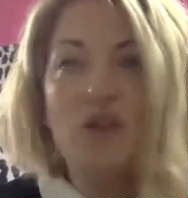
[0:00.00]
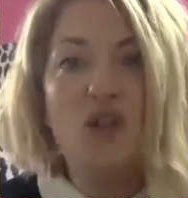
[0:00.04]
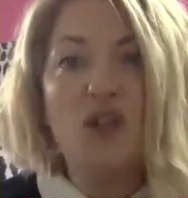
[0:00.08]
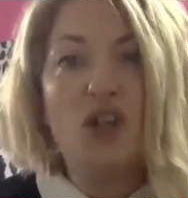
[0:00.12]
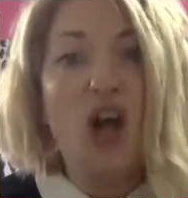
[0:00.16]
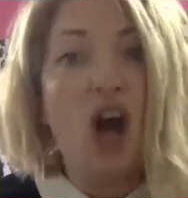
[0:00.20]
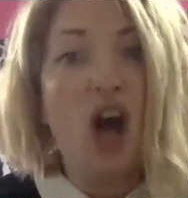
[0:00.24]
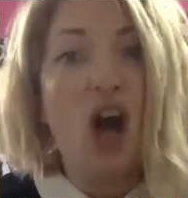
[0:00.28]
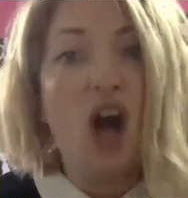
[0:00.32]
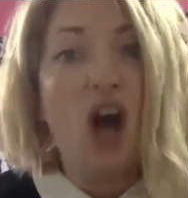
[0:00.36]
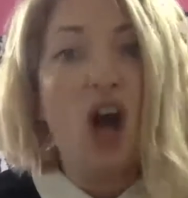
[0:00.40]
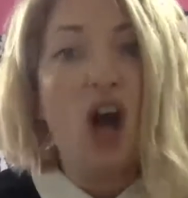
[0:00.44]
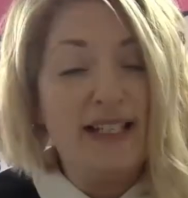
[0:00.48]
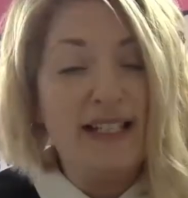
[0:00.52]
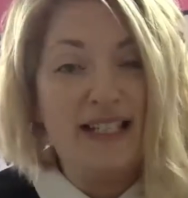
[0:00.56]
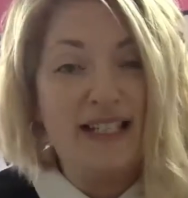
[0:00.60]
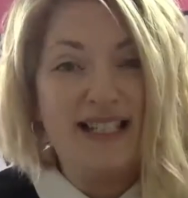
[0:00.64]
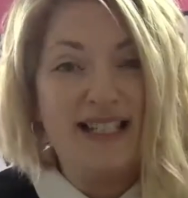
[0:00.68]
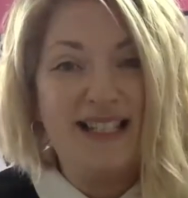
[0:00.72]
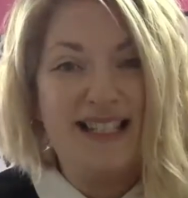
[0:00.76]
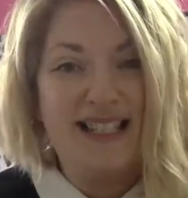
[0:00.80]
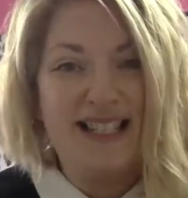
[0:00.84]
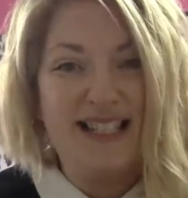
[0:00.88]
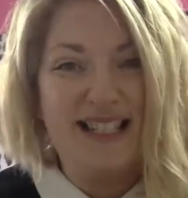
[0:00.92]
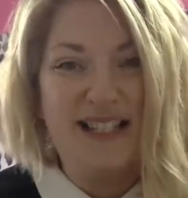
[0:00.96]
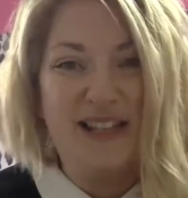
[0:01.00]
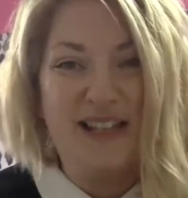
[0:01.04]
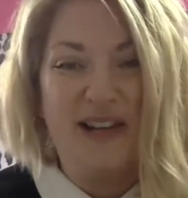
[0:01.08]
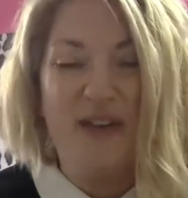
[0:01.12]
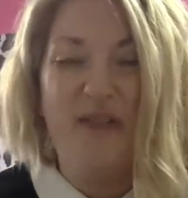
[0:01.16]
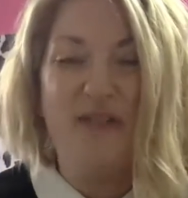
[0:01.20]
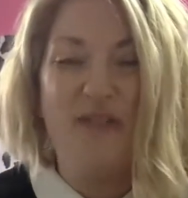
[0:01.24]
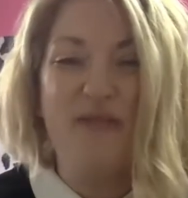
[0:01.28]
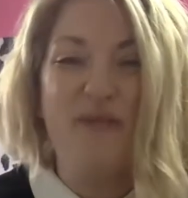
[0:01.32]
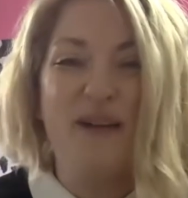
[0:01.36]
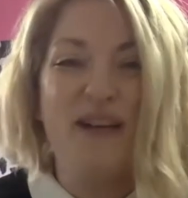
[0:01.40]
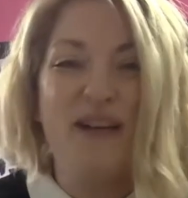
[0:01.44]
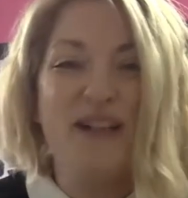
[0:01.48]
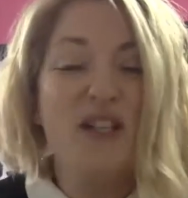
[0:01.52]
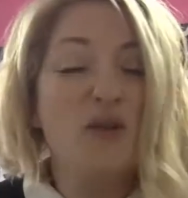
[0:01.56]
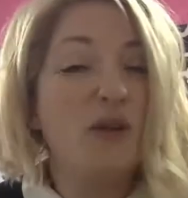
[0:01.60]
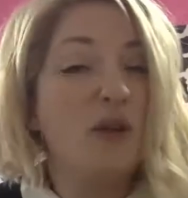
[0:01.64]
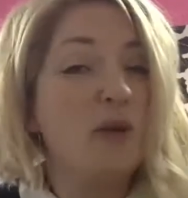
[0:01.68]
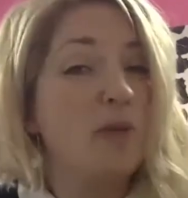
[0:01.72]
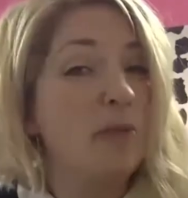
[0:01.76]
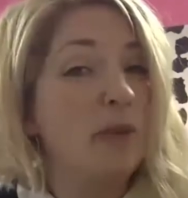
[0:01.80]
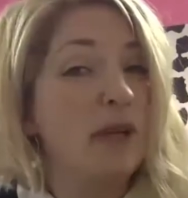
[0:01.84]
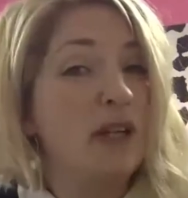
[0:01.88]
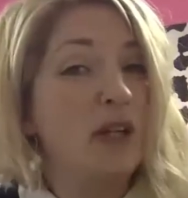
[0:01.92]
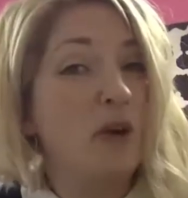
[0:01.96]
kindest self, where you
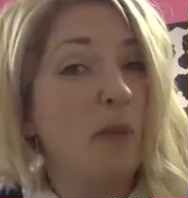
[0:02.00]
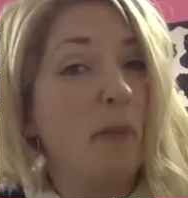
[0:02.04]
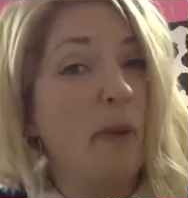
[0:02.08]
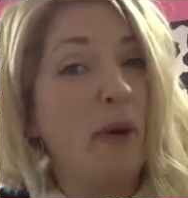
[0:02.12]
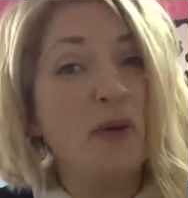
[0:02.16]
can be your